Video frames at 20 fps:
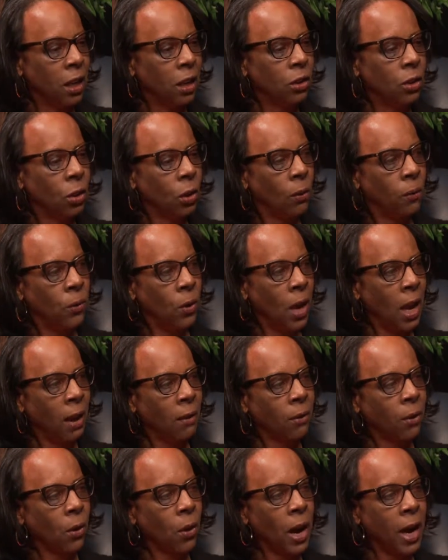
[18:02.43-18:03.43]
So if you
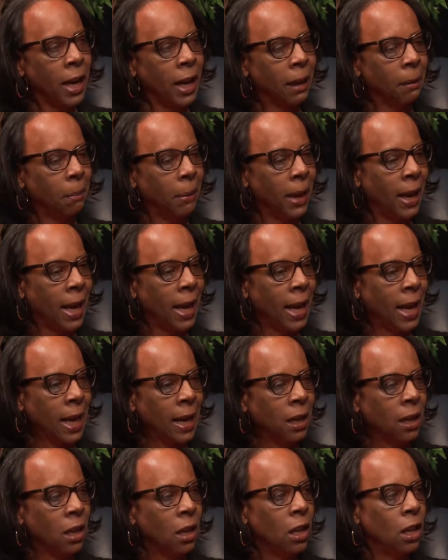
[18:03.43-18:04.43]
have chronic
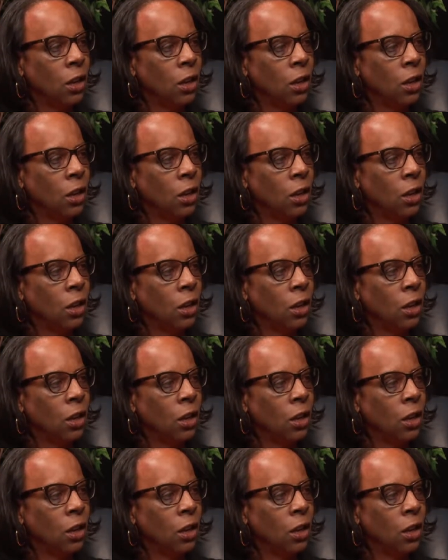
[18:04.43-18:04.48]
pain,